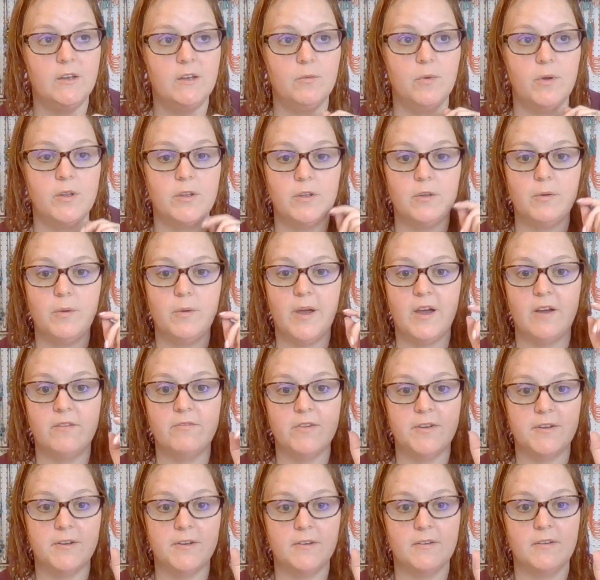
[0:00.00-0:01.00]
Whether you have
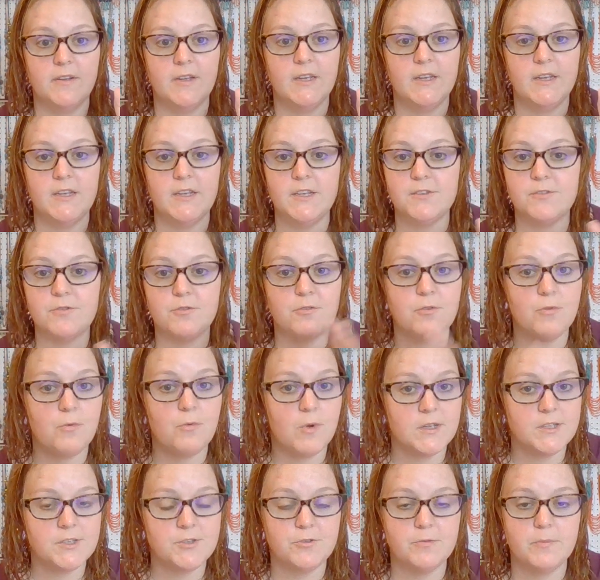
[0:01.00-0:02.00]
a Eastern or
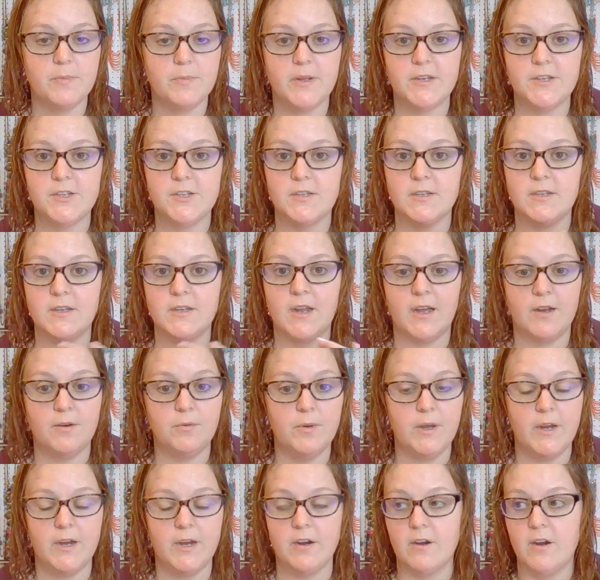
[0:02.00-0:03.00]
Western medicine, I
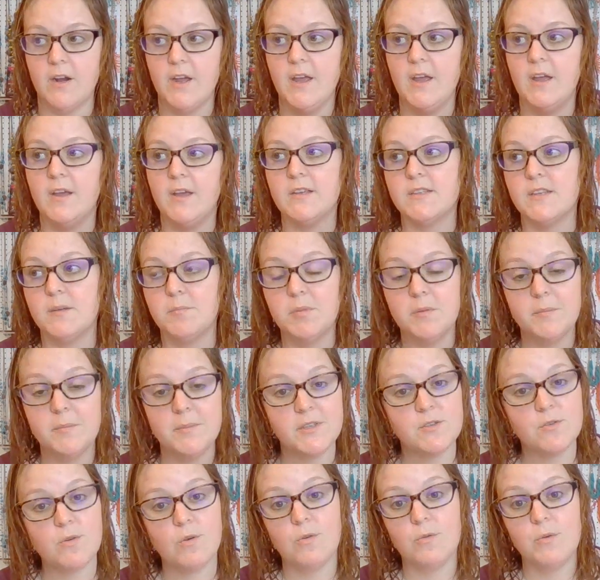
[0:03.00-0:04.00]
don't care.
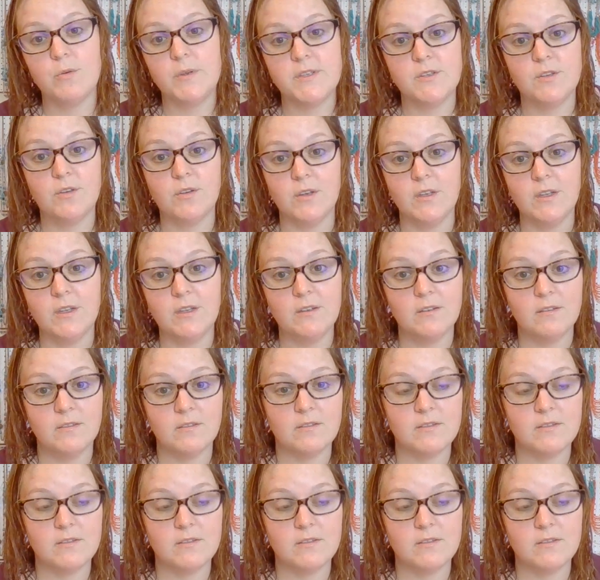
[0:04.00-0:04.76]
Supplements are always good.